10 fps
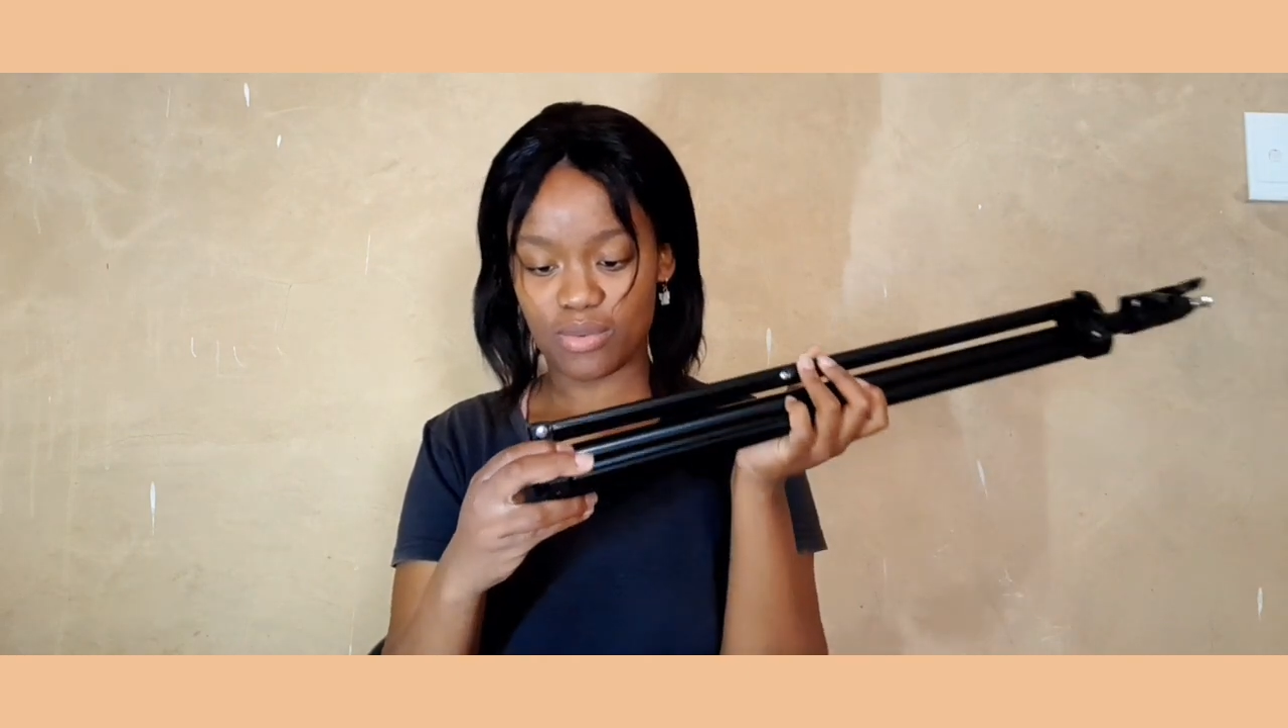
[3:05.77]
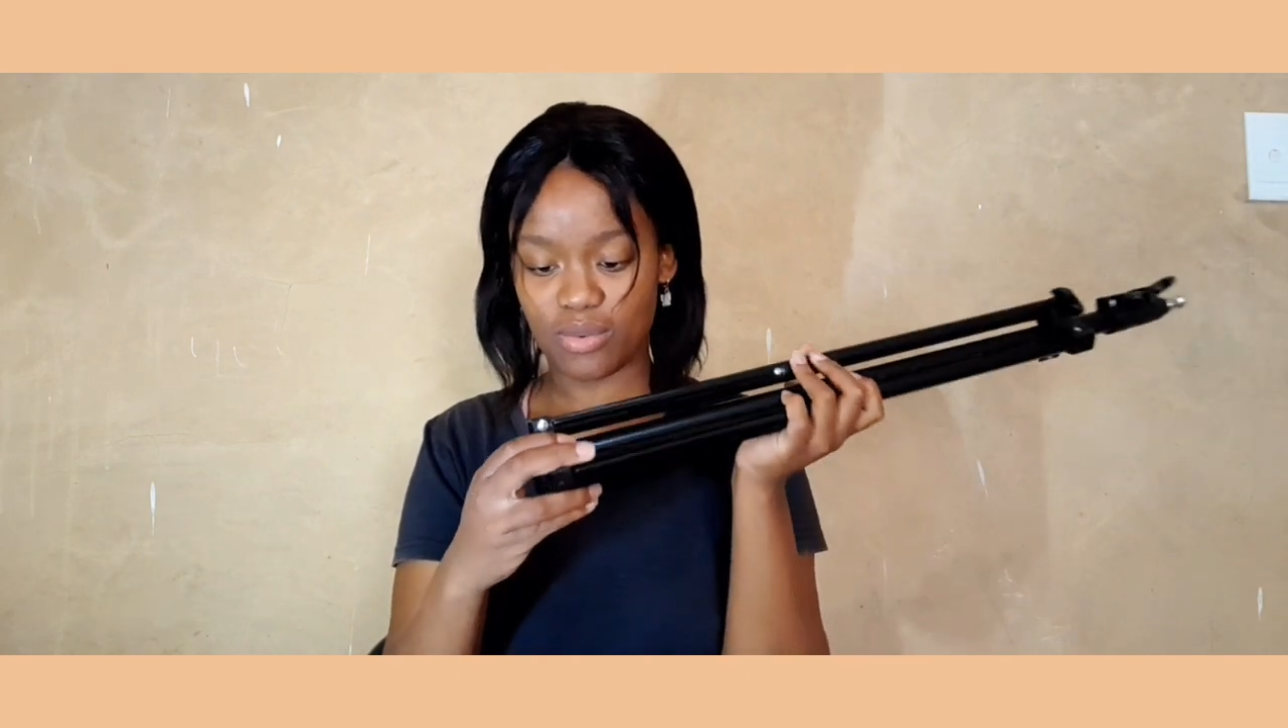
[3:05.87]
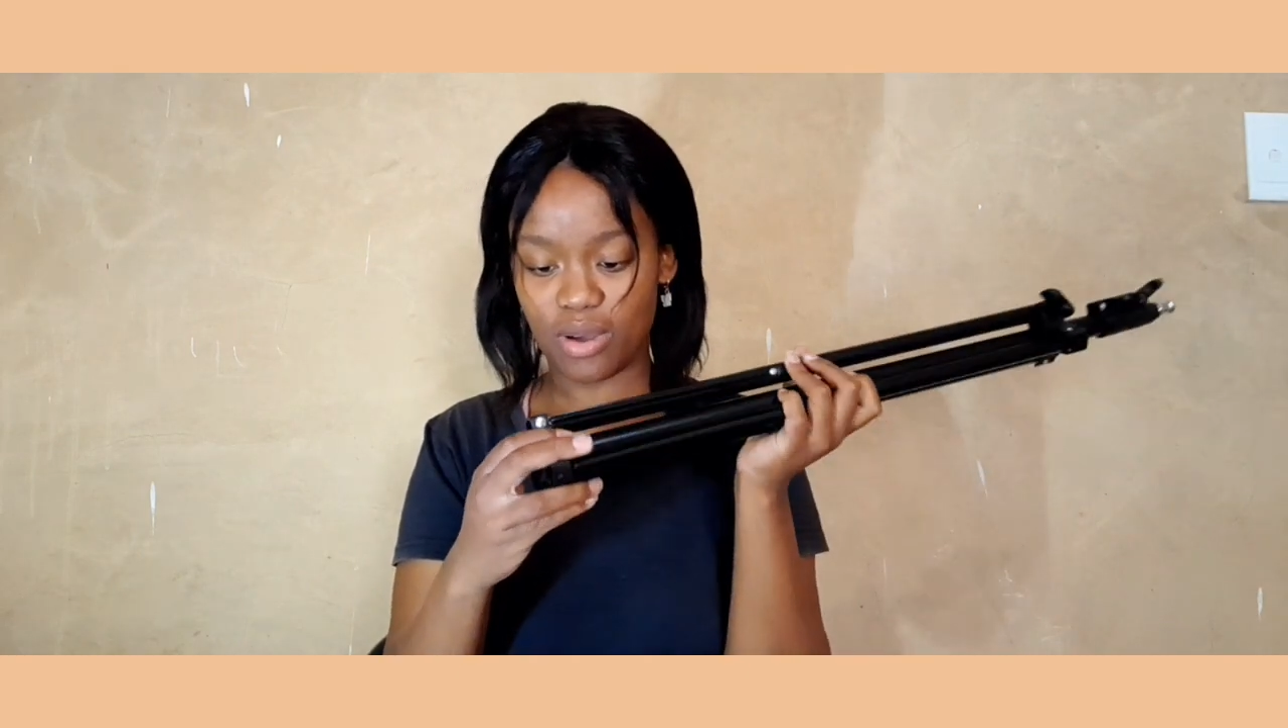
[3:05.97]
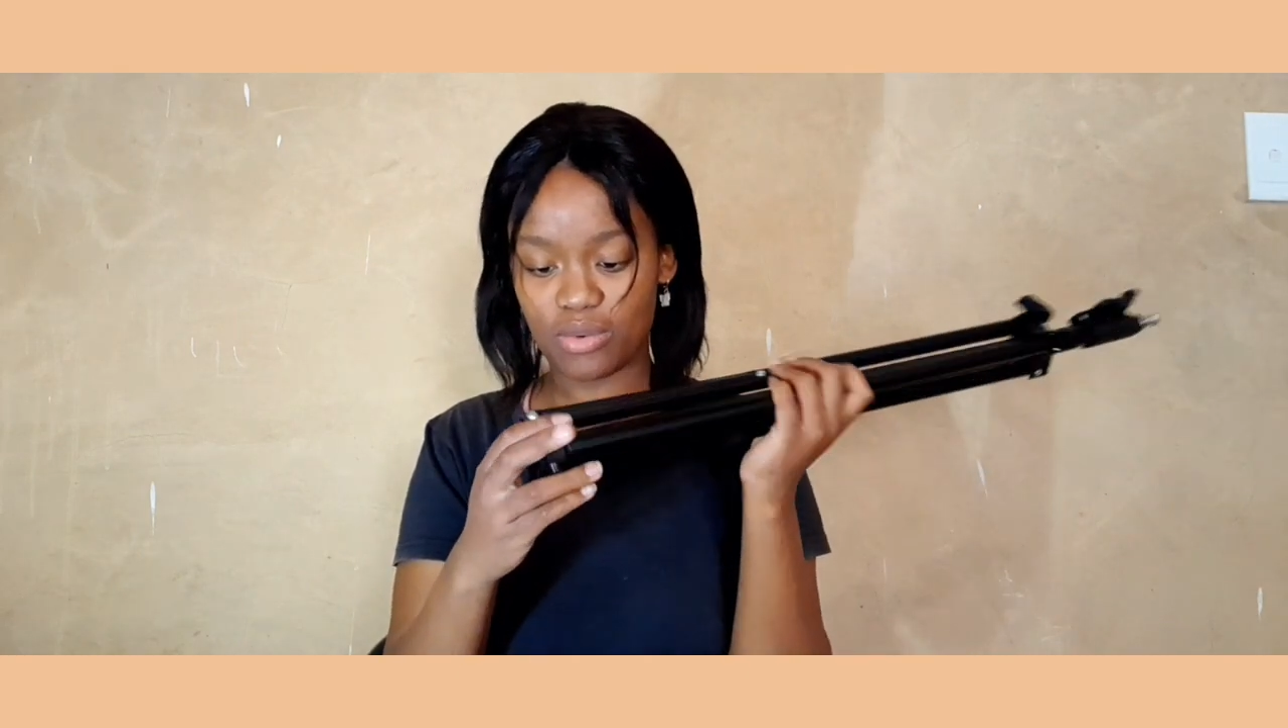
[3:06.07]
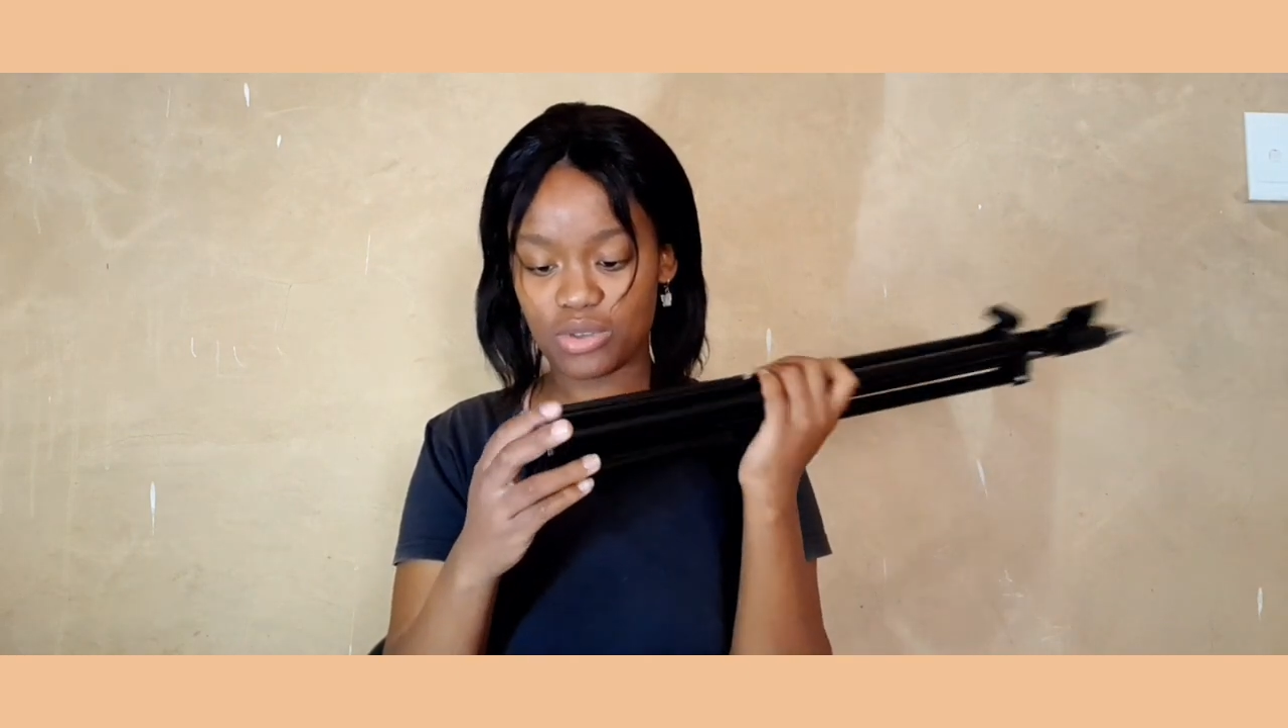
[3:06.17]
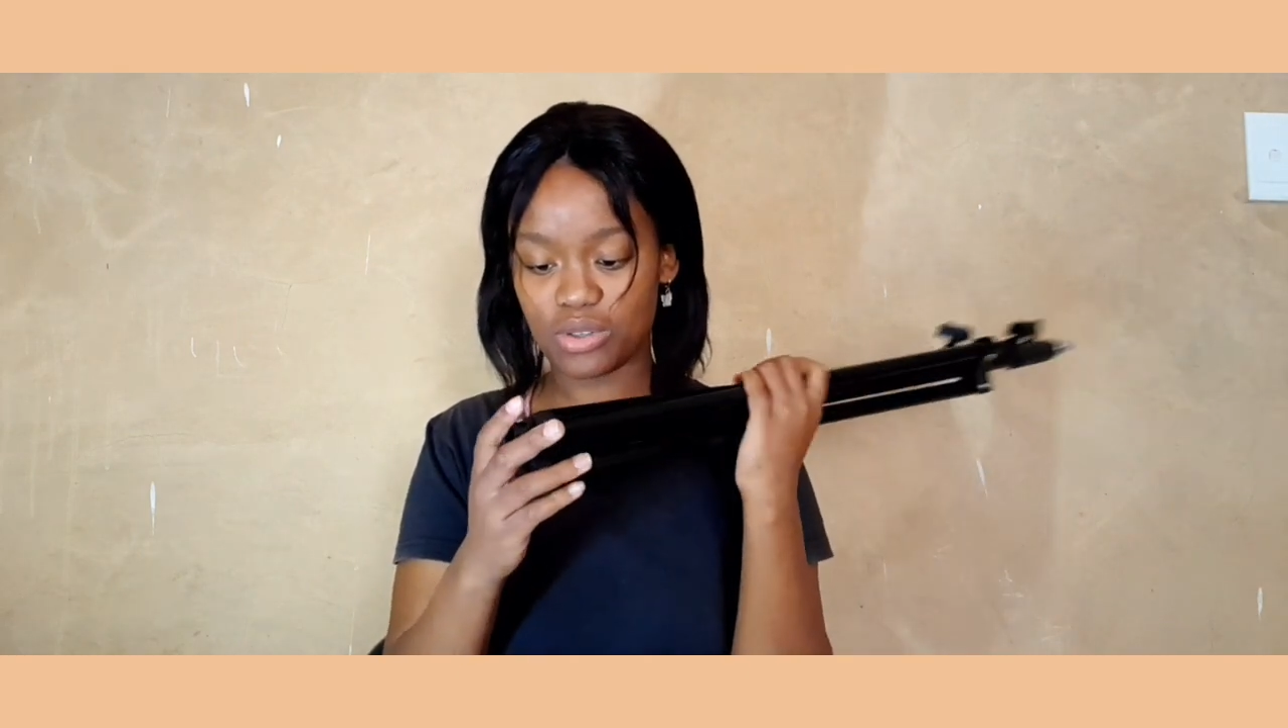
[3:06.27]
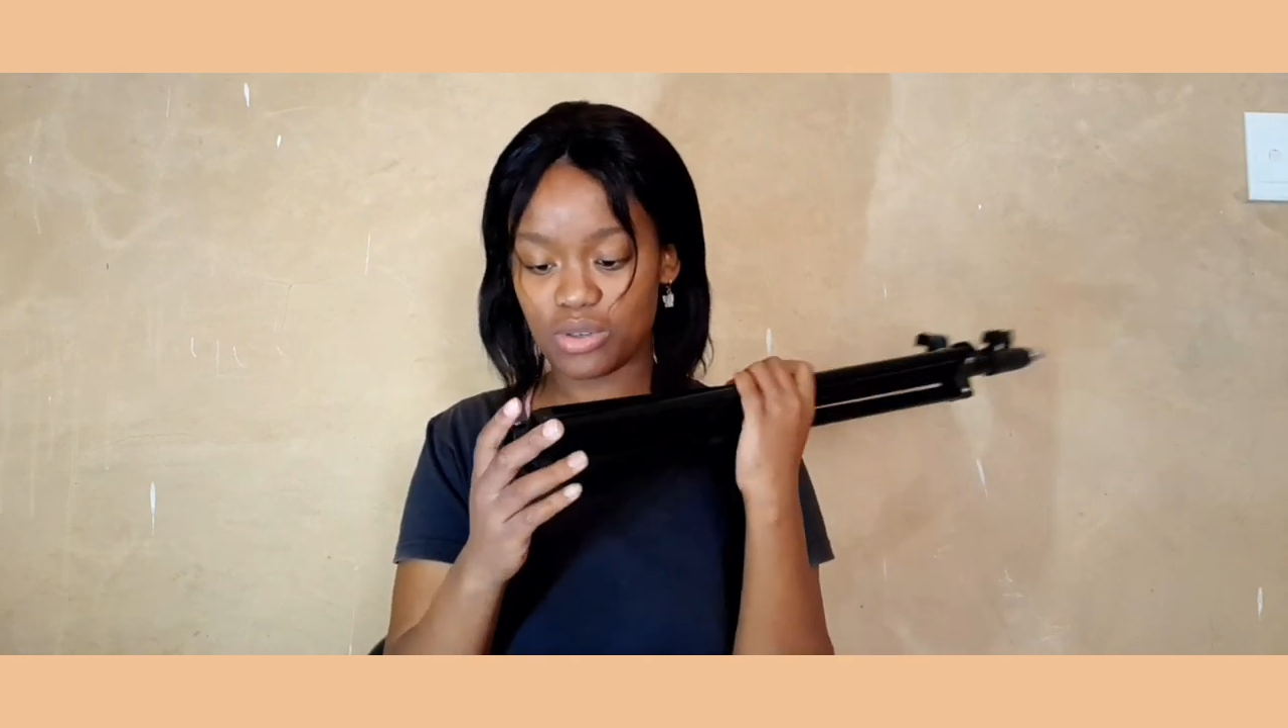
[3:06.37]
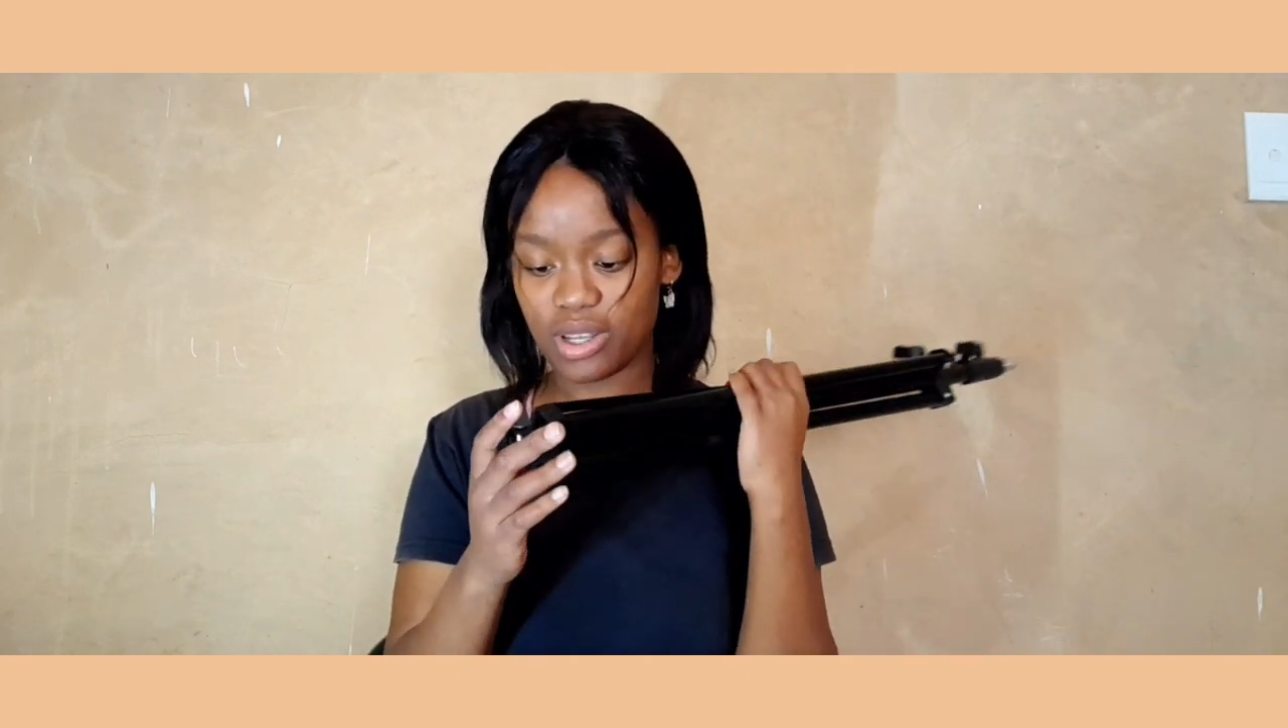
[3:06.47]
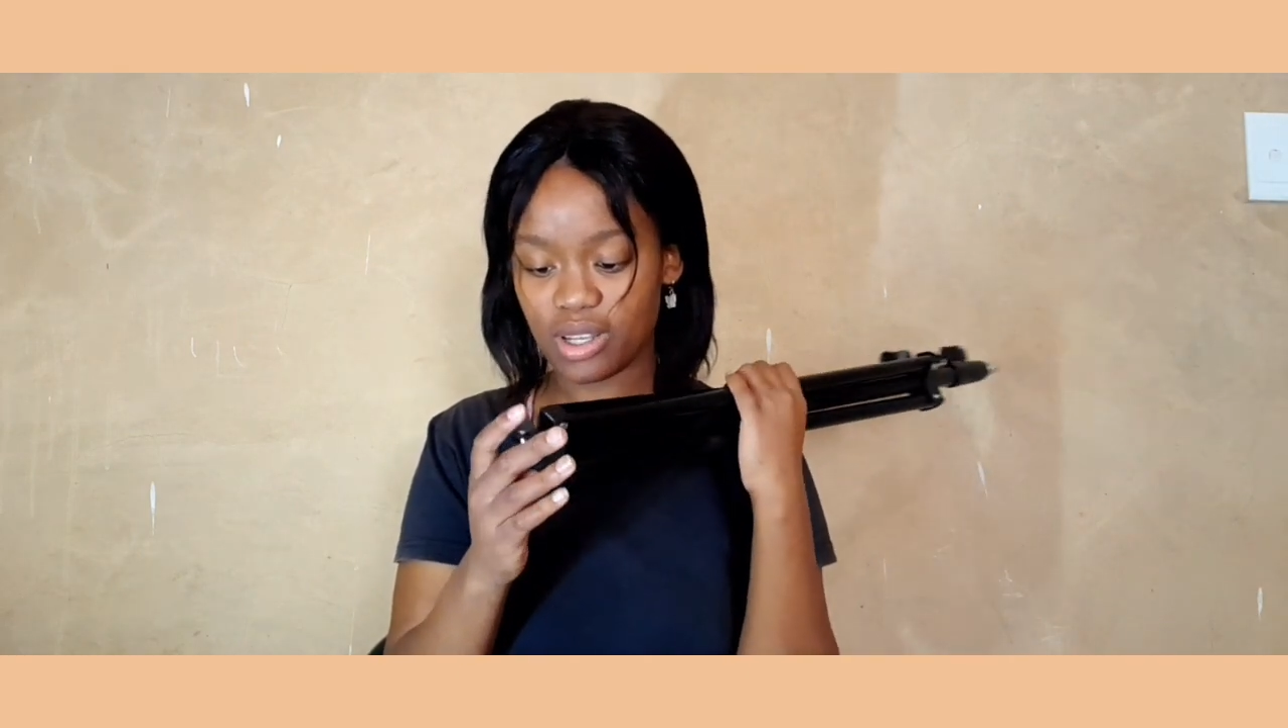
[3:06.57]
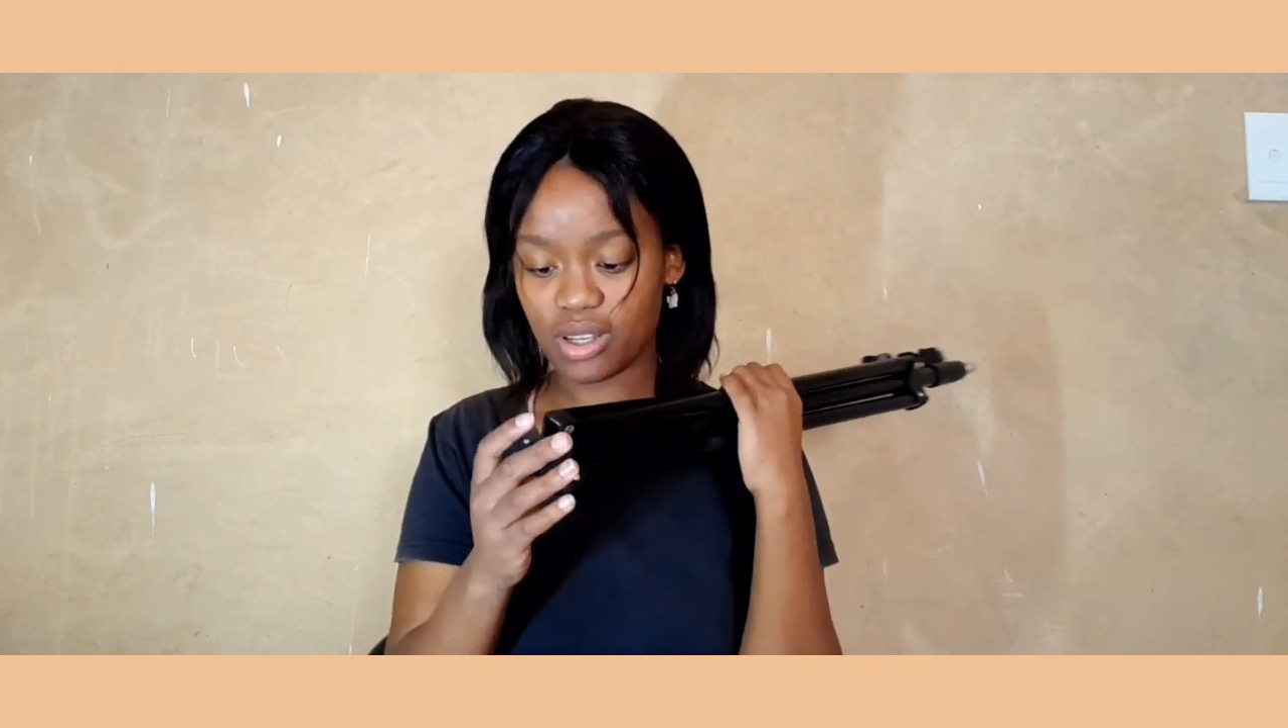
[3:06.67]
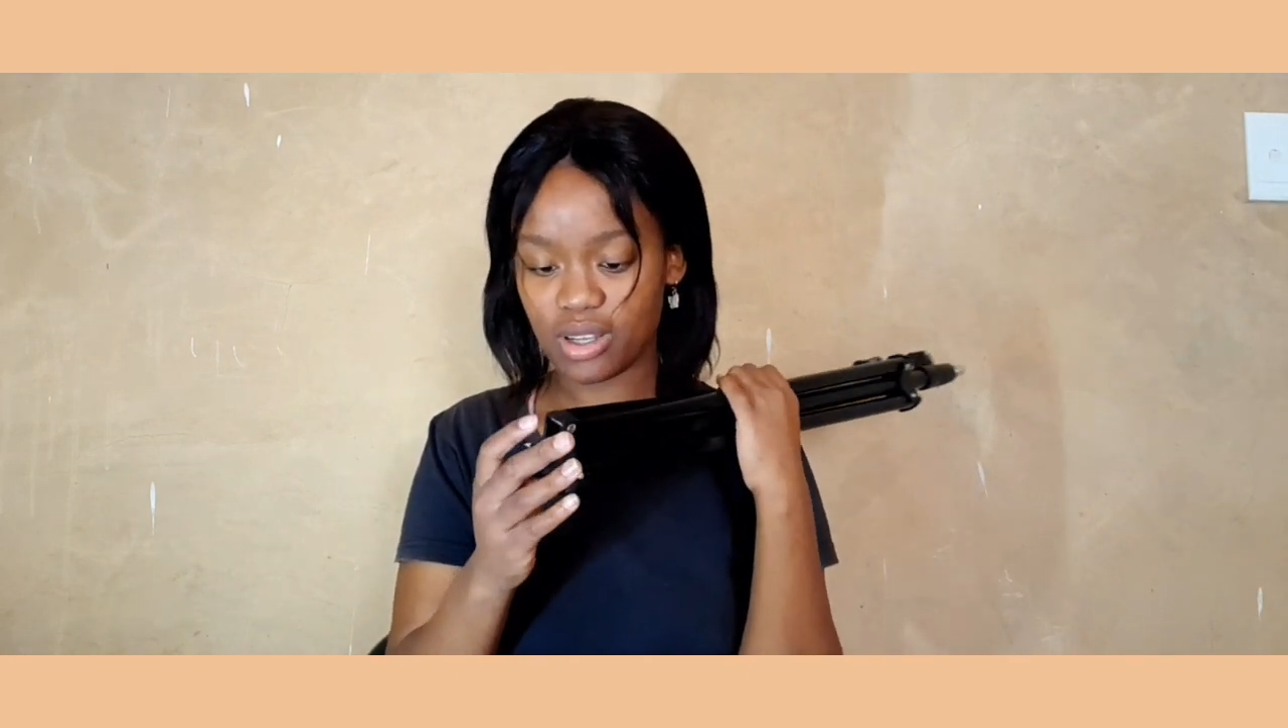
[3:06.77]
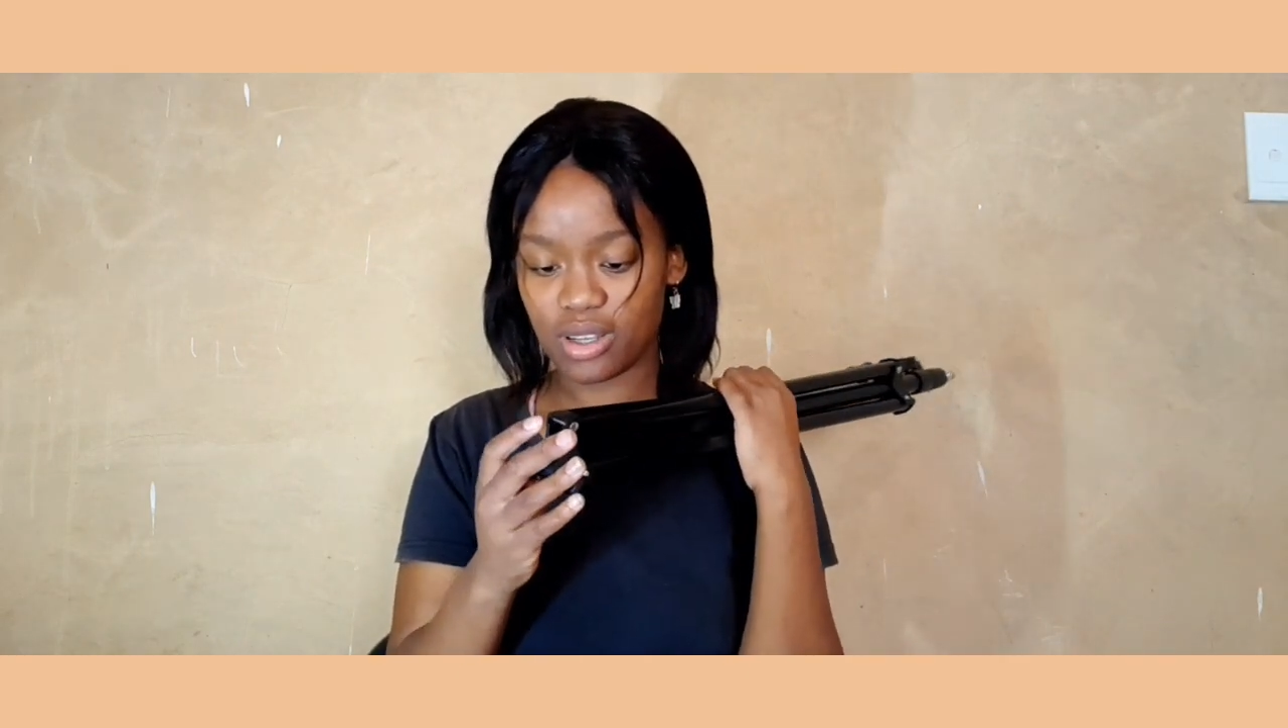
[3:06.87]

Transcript: How do you like?